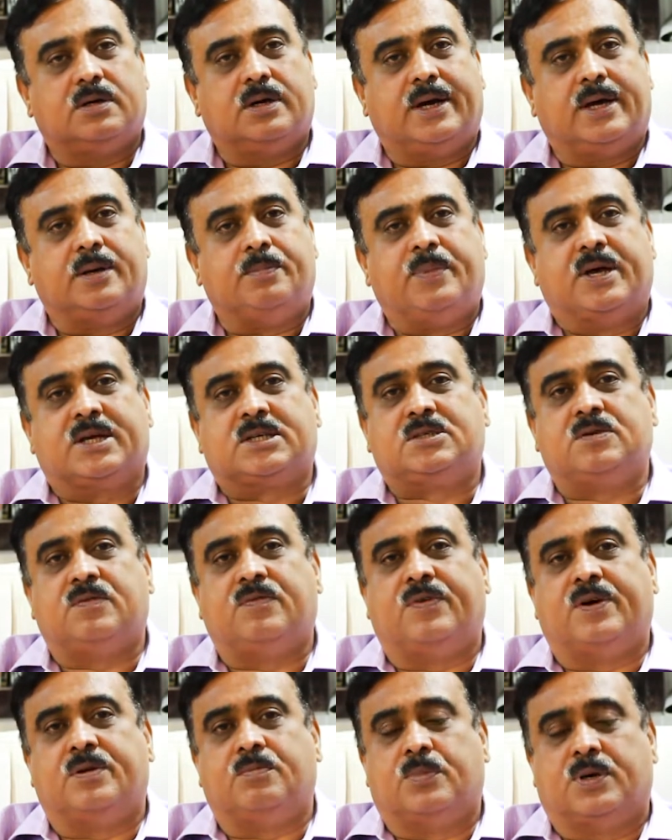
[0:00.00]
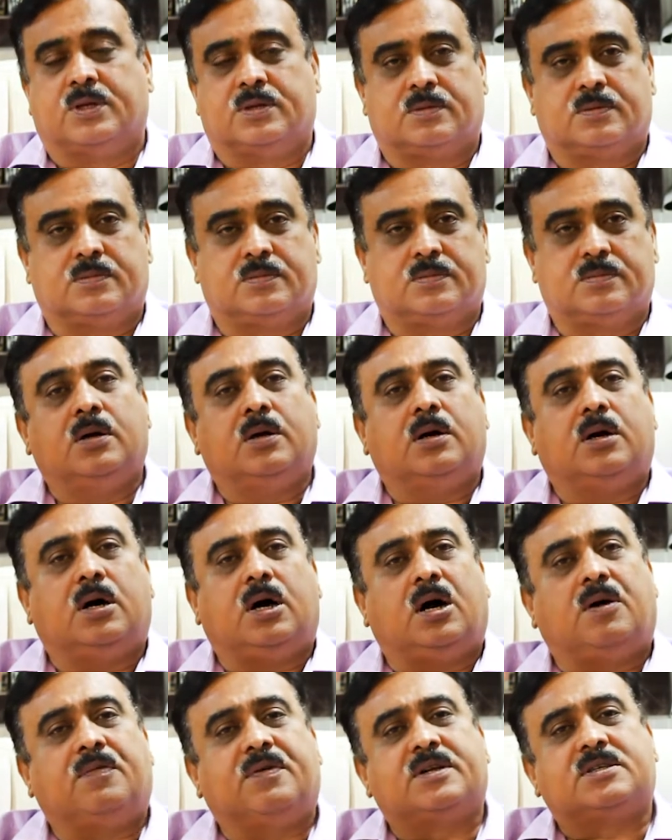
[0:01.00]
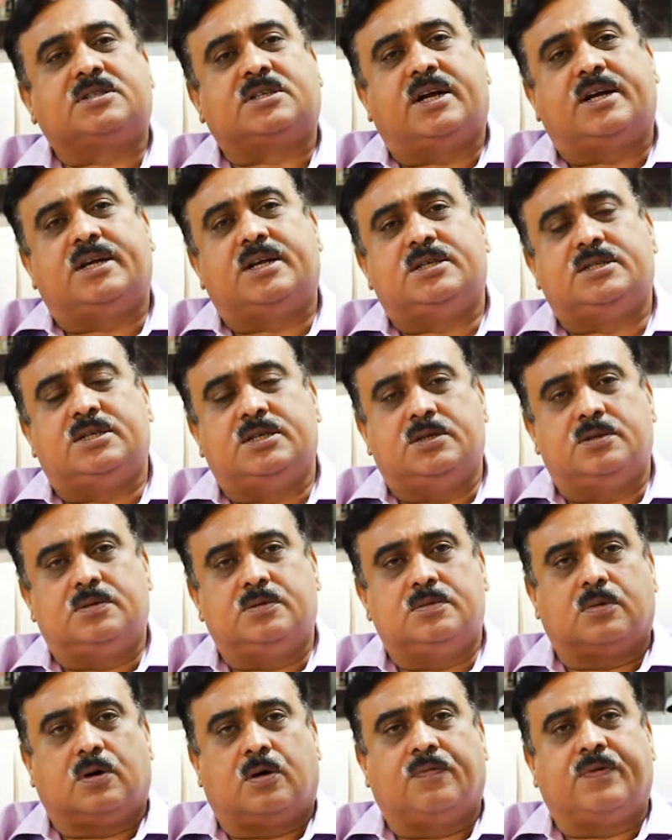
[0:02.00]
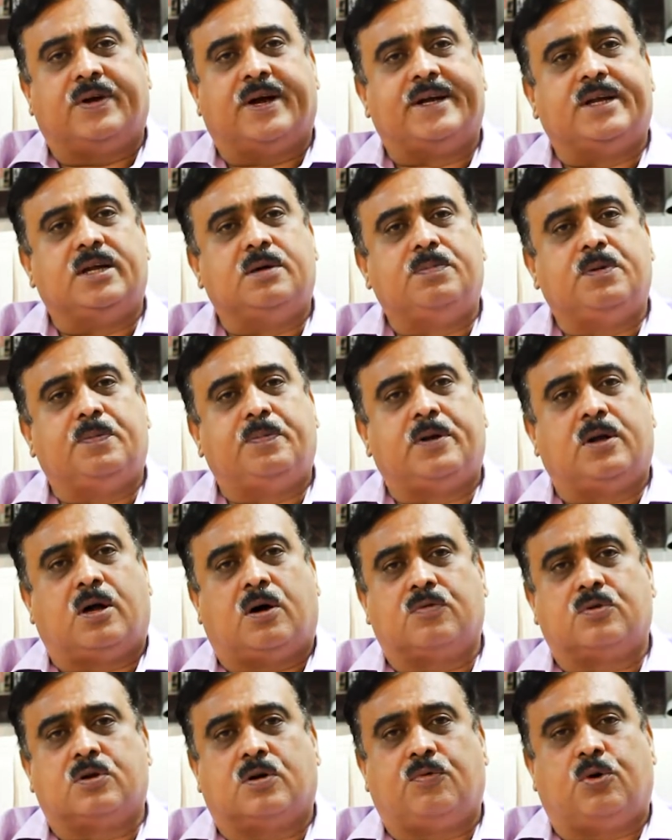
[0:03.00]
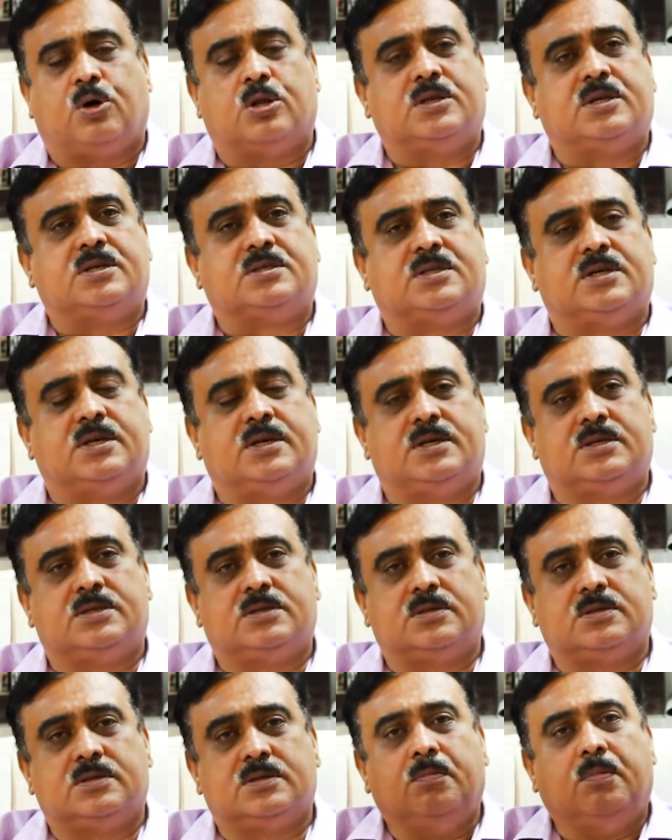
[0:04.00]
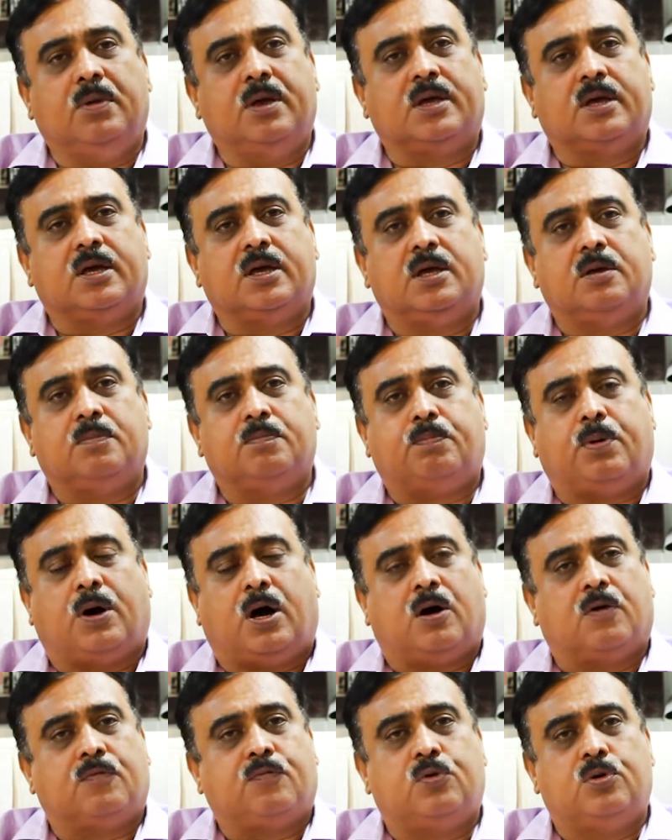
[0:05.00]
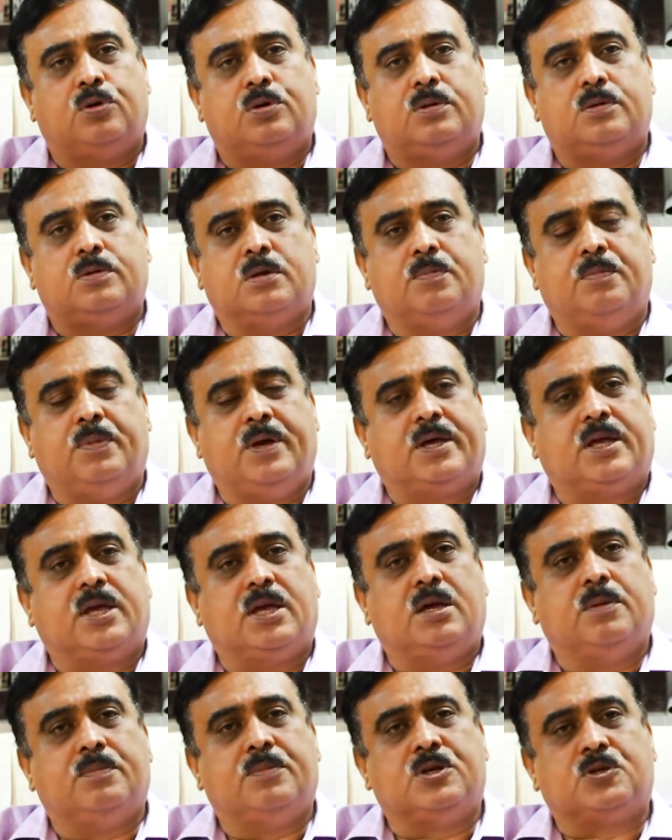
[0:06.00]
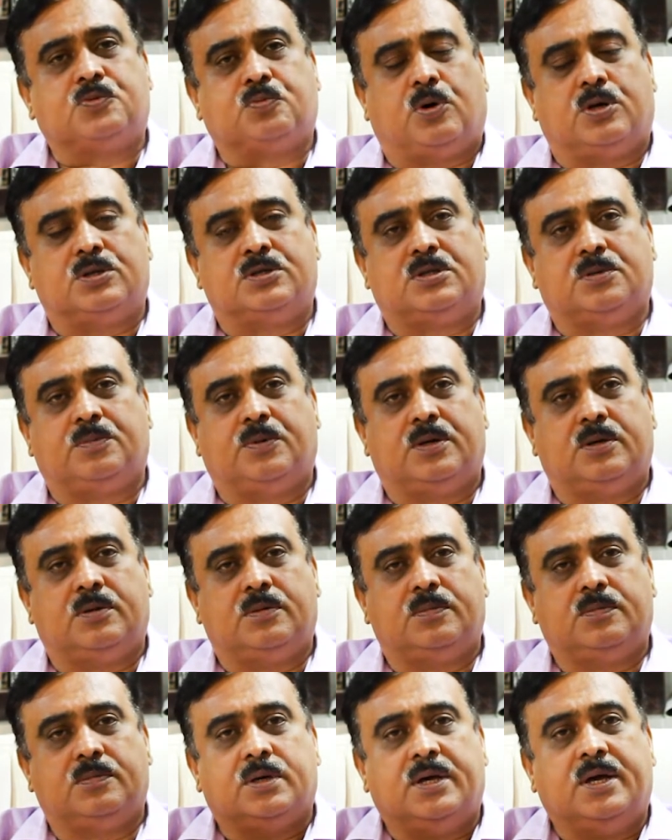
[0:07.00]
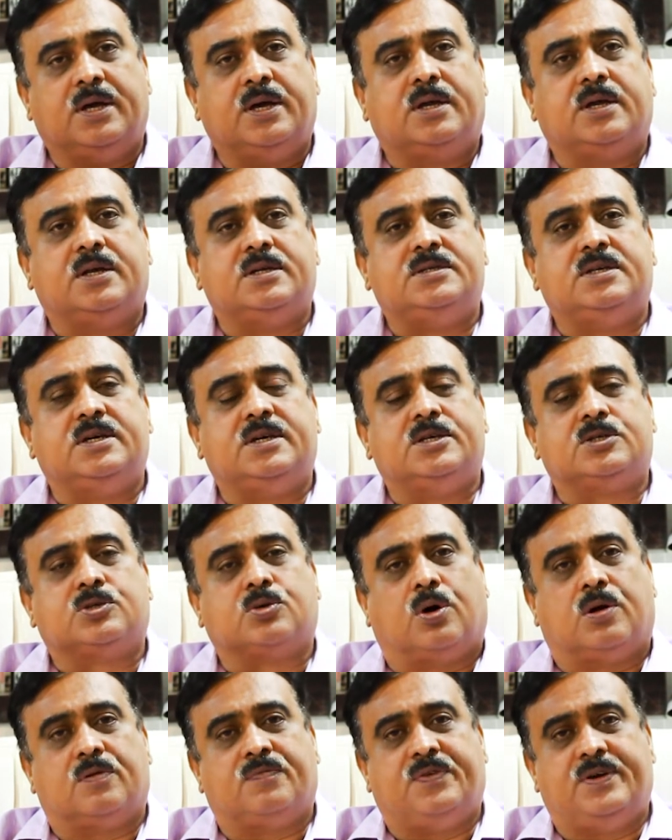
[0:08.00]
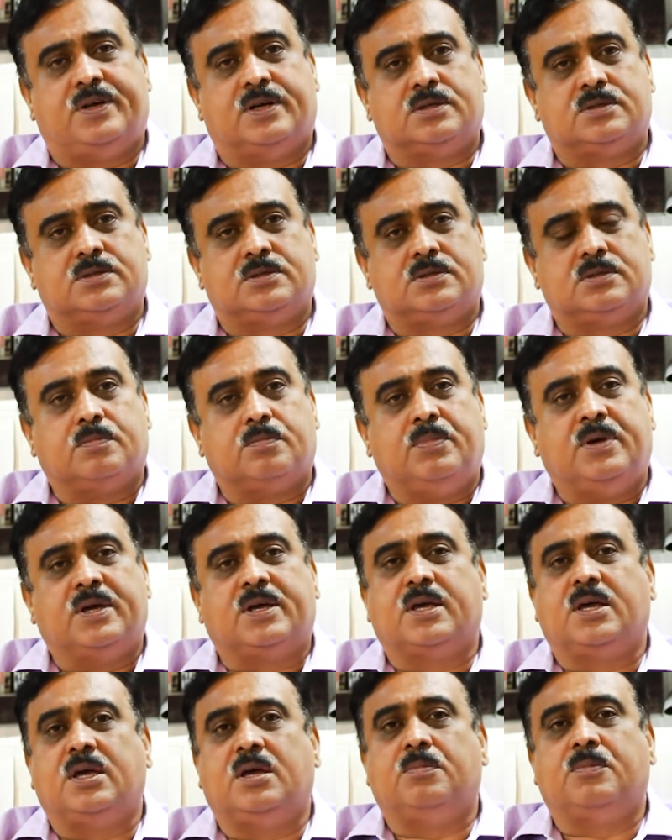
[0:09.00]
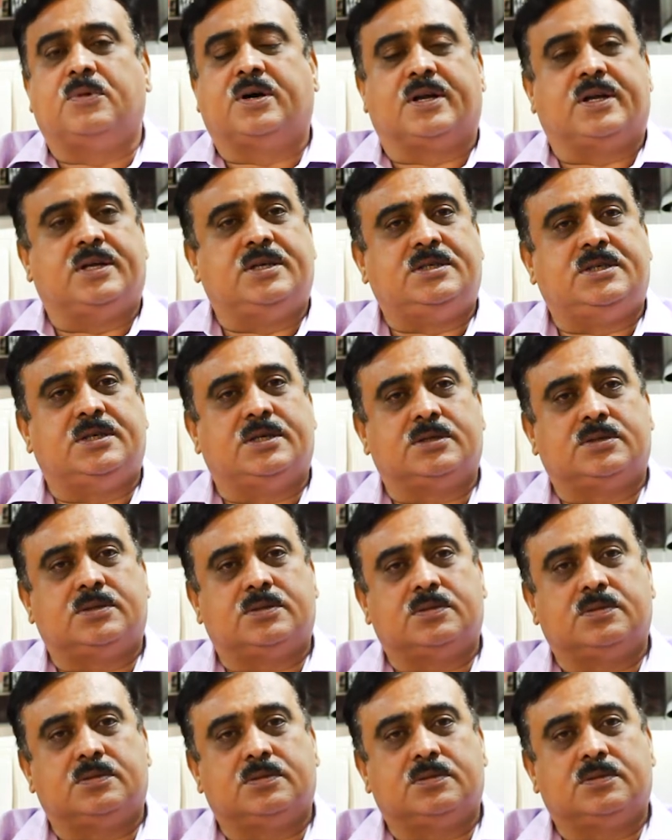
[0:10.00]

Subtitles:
and maximum 1 month. Our strategy of getting people out of all this thing is making him powerful, making him responsible, increasing his confidence, making him courageous,